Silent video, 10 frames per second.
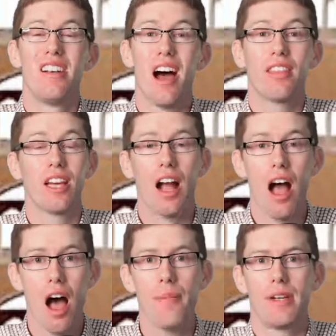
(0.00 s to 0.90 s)
not the
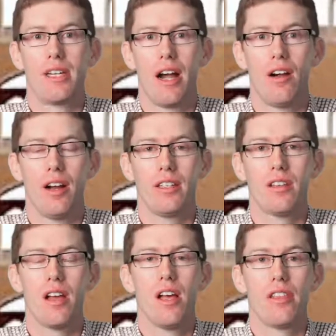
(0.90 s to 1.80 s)

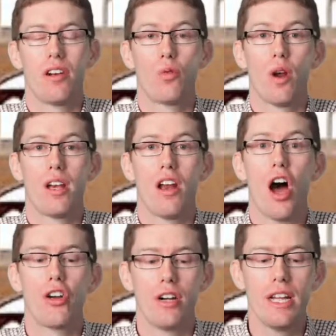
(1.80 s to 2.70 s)
commentaries that are written
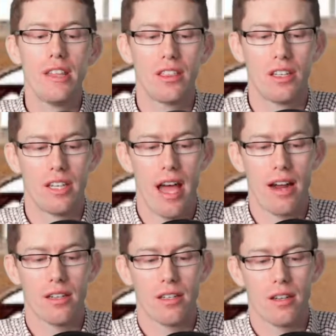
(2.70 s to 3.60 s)
underneath the
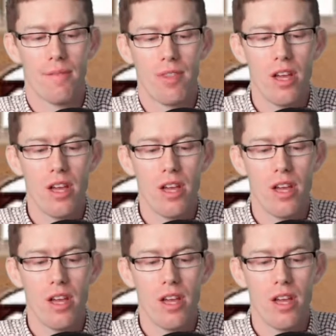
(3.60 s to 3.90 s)
text.